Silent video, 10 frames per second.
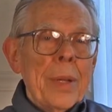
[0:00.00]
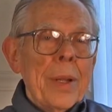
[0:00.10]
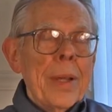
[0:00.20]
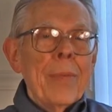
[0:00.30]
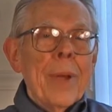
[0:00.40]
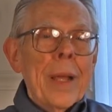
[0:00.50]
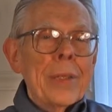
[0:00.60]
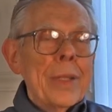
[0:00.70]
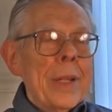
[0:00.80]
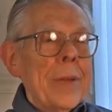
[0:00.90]
Well, you live
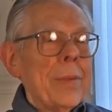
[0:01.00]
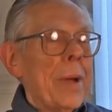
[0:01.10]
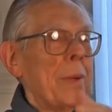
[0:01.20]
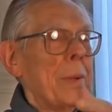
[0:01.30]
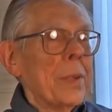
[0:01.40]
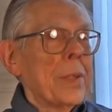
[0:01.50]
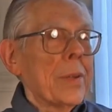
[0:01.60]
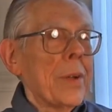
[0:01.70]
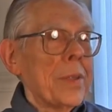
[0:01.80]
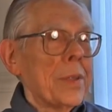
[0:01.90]
right. She lived almost
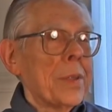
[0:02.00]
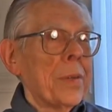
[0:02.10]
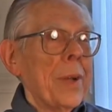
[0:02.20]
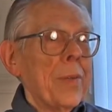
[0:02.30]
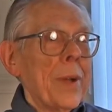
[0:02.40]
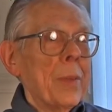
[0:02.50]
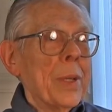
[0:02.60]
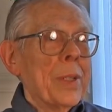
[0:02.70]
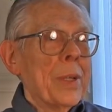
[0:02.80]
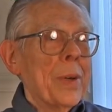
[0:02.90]
across the street from
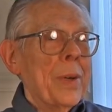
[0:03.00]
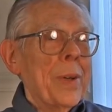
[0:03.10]
me. So.